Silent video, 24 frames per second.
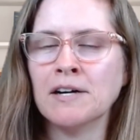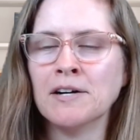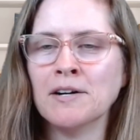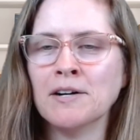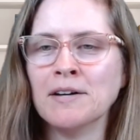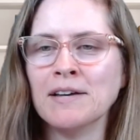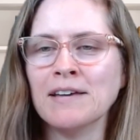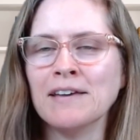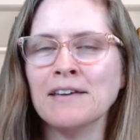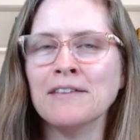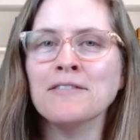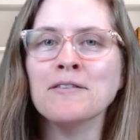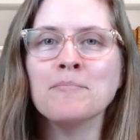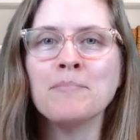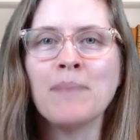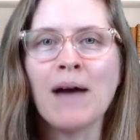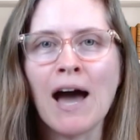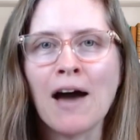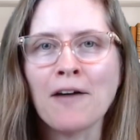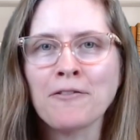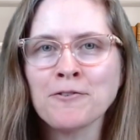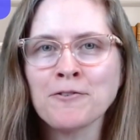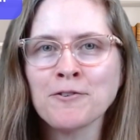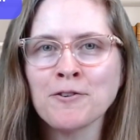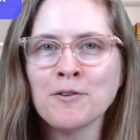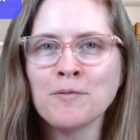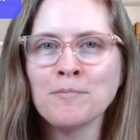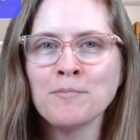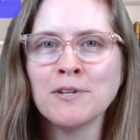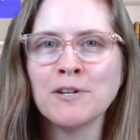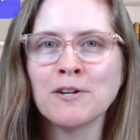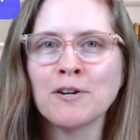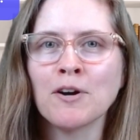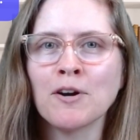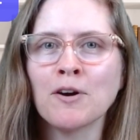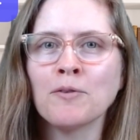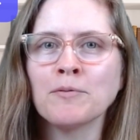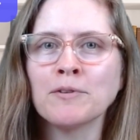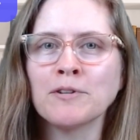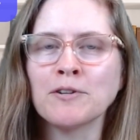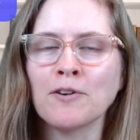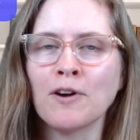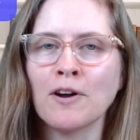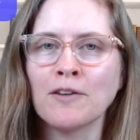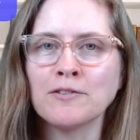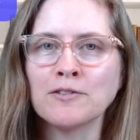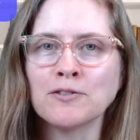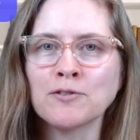in the bathroom, you know, when you're
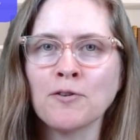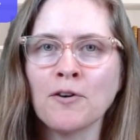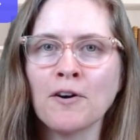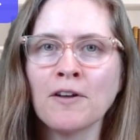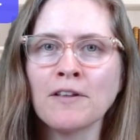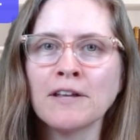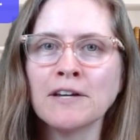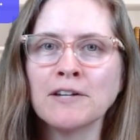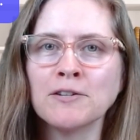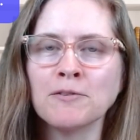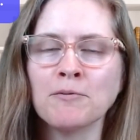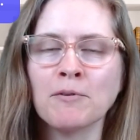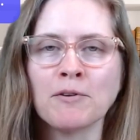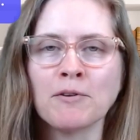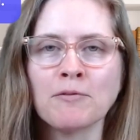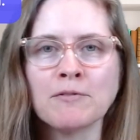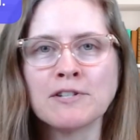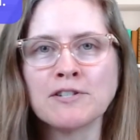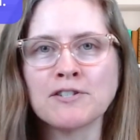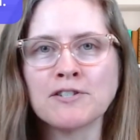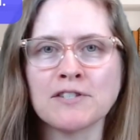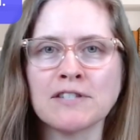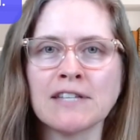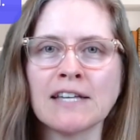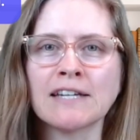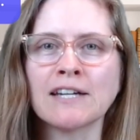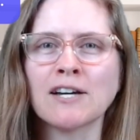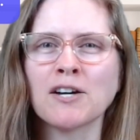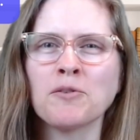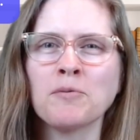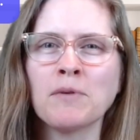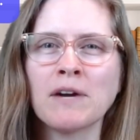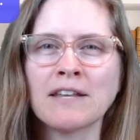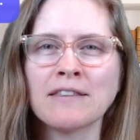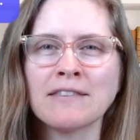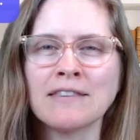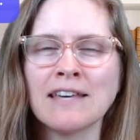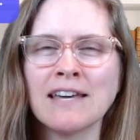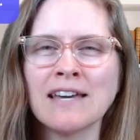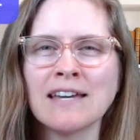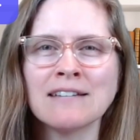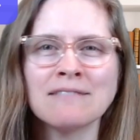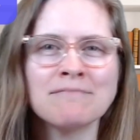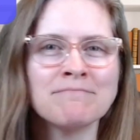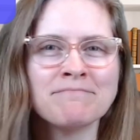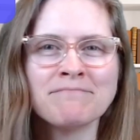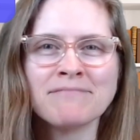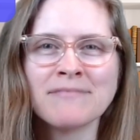on the toilet and you want to read just like a quick
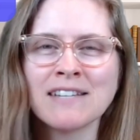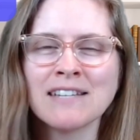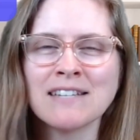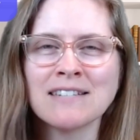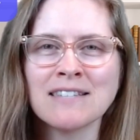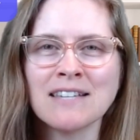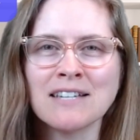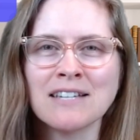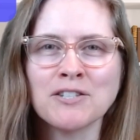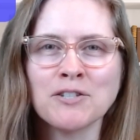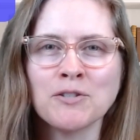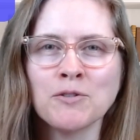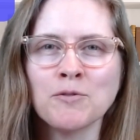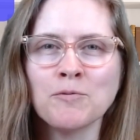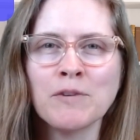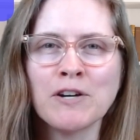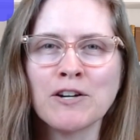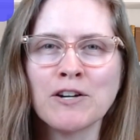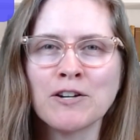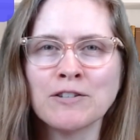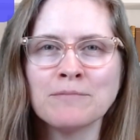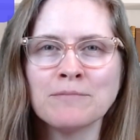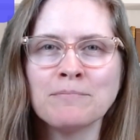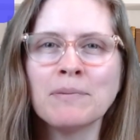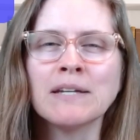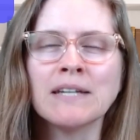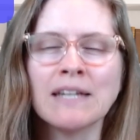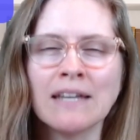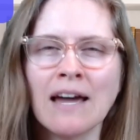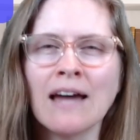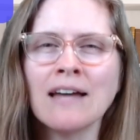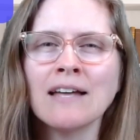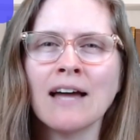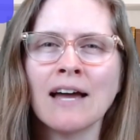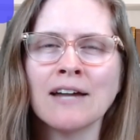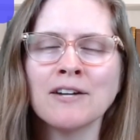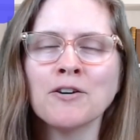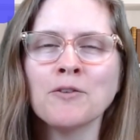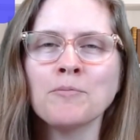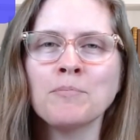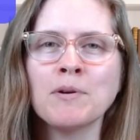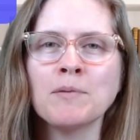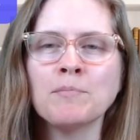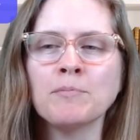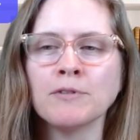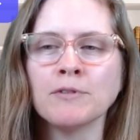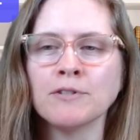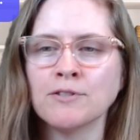thing. Is that too weird? But I know
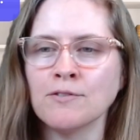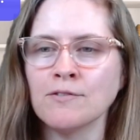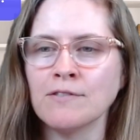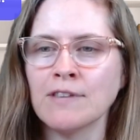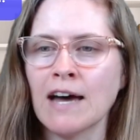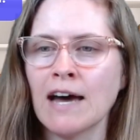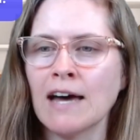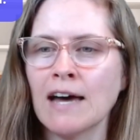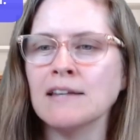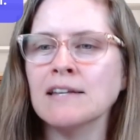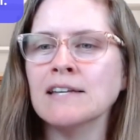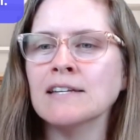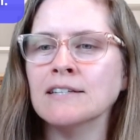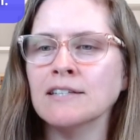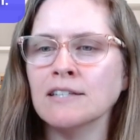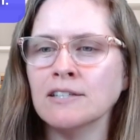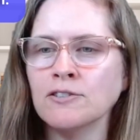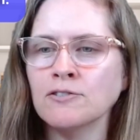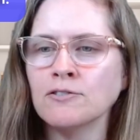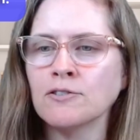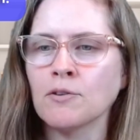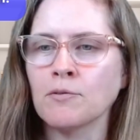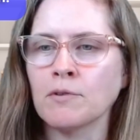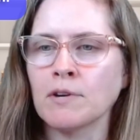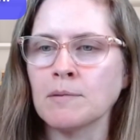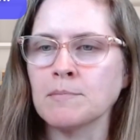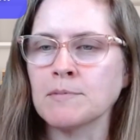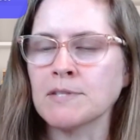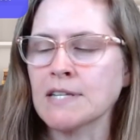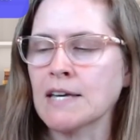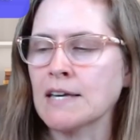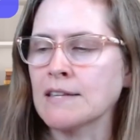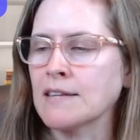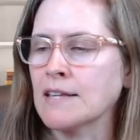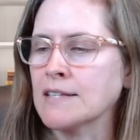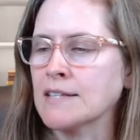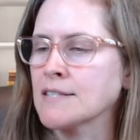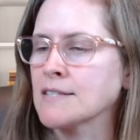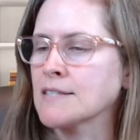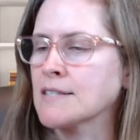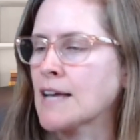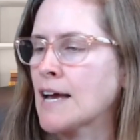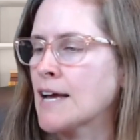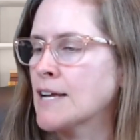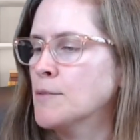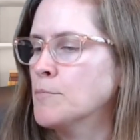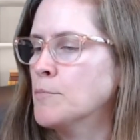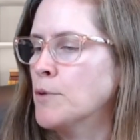people do that. And you know what I'm saying. That's this
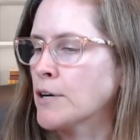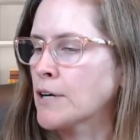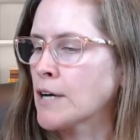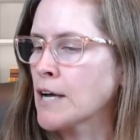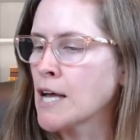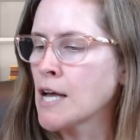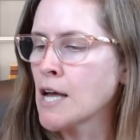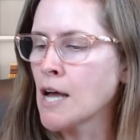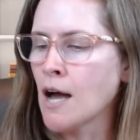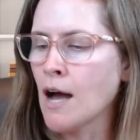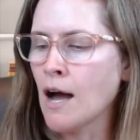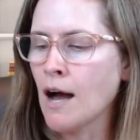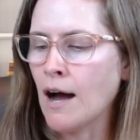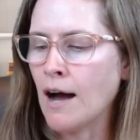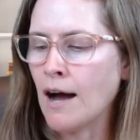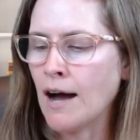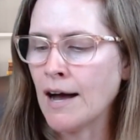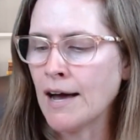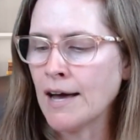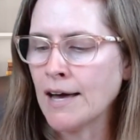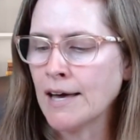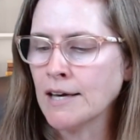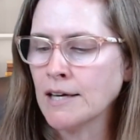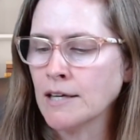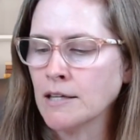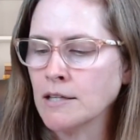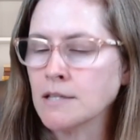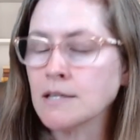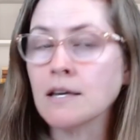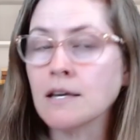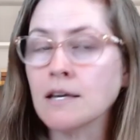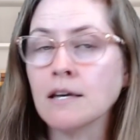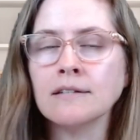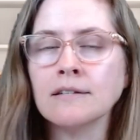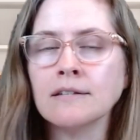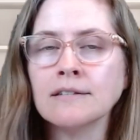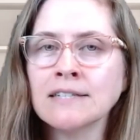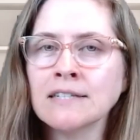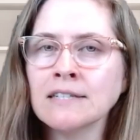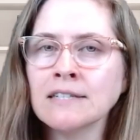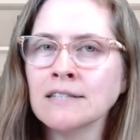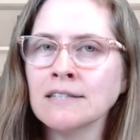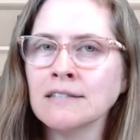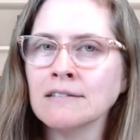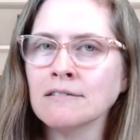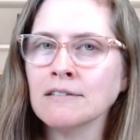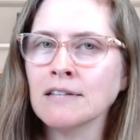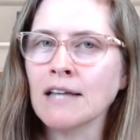kind of book. I
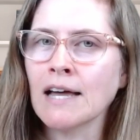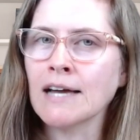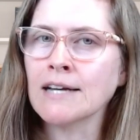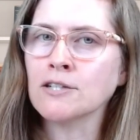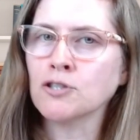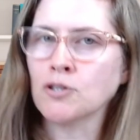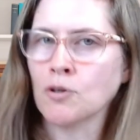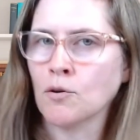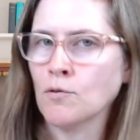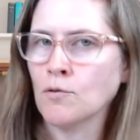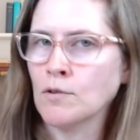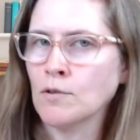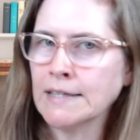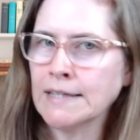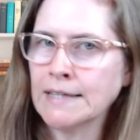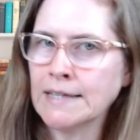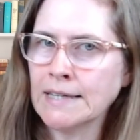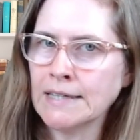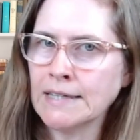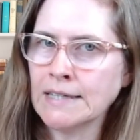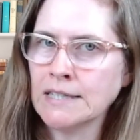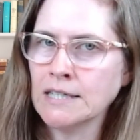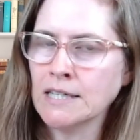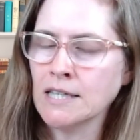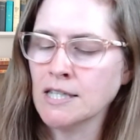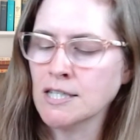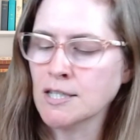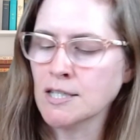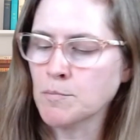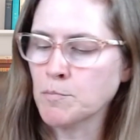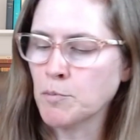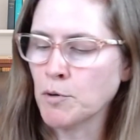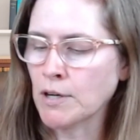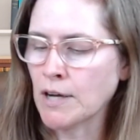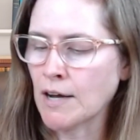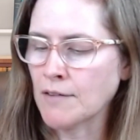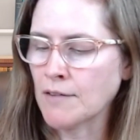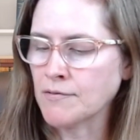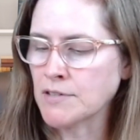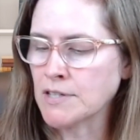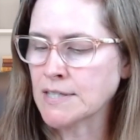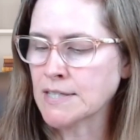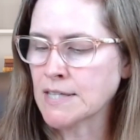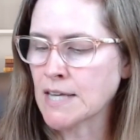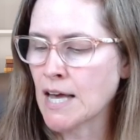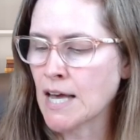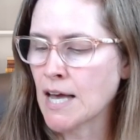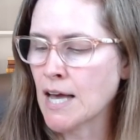didn't like totally get into this book, I have to
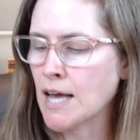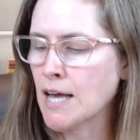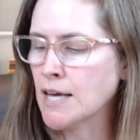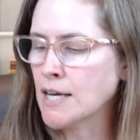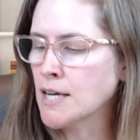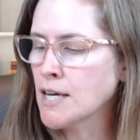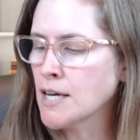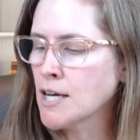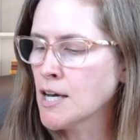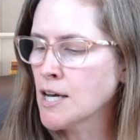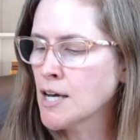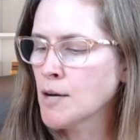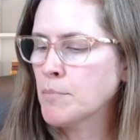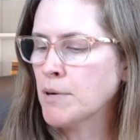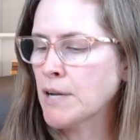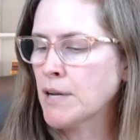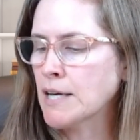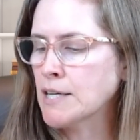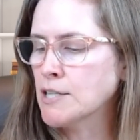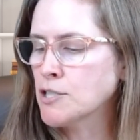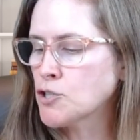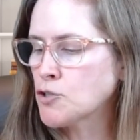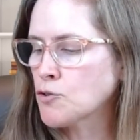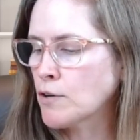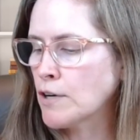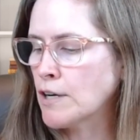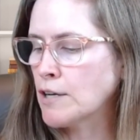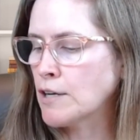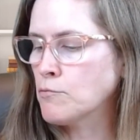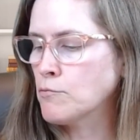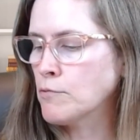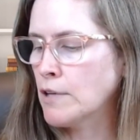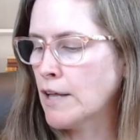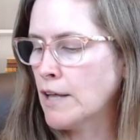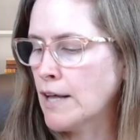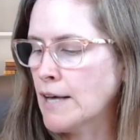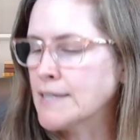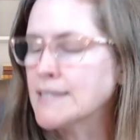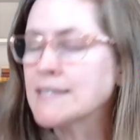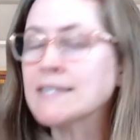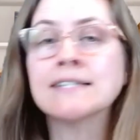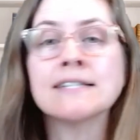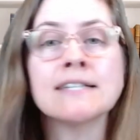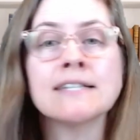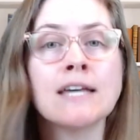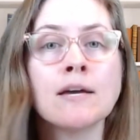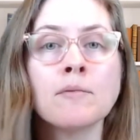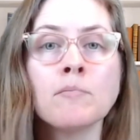say, but I enjoyed
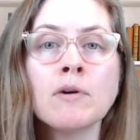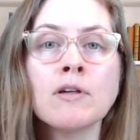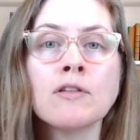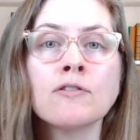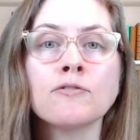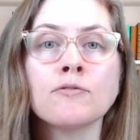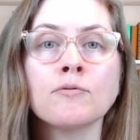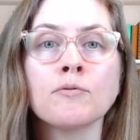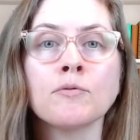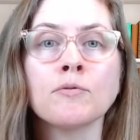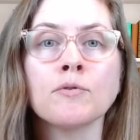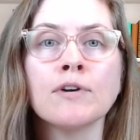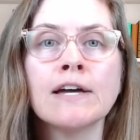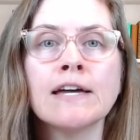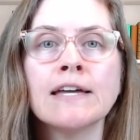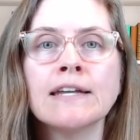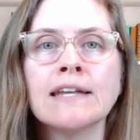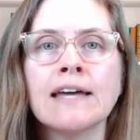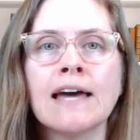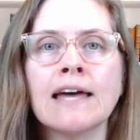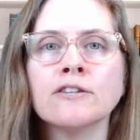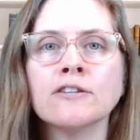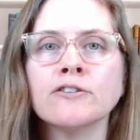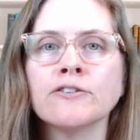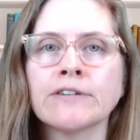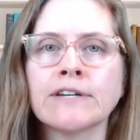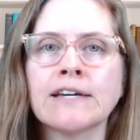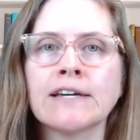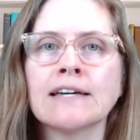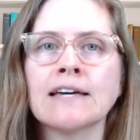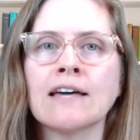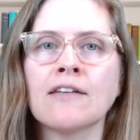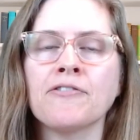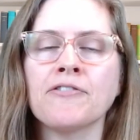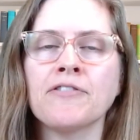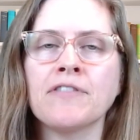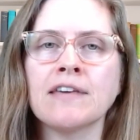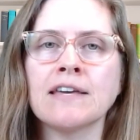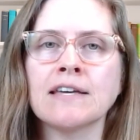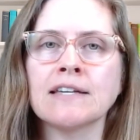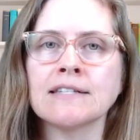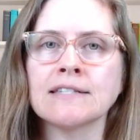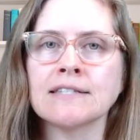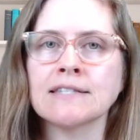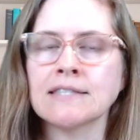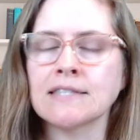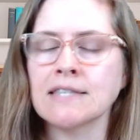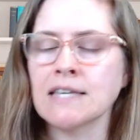skimming through it and looking at
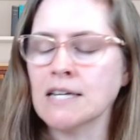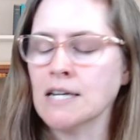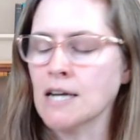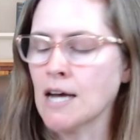things that